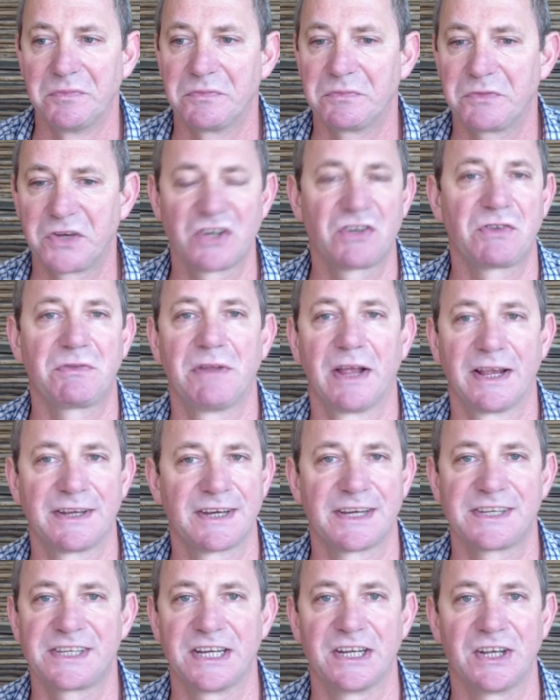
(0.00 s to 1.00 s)
just as
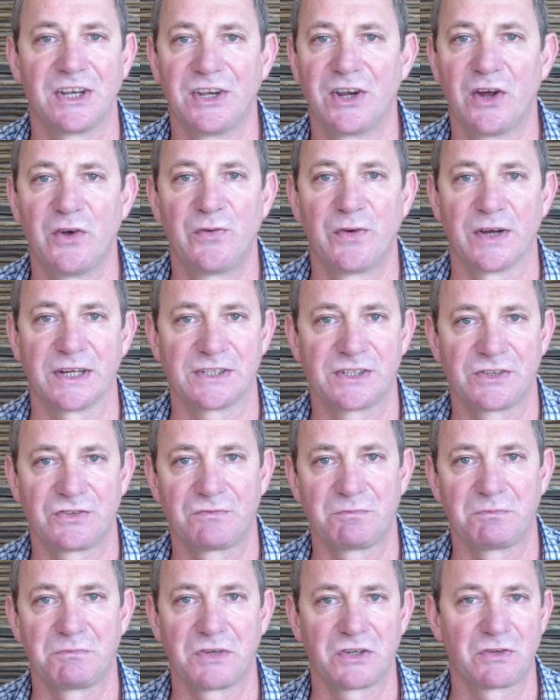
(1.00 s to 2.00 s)
I said, no fuss,
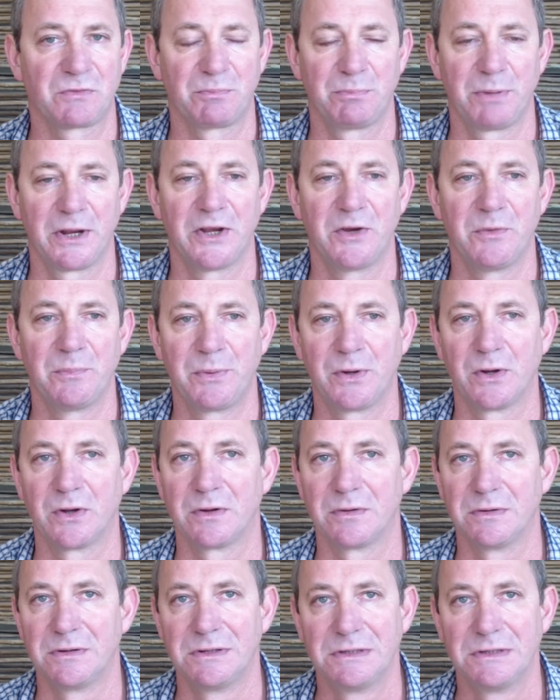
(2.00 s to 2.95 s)
just plain pure,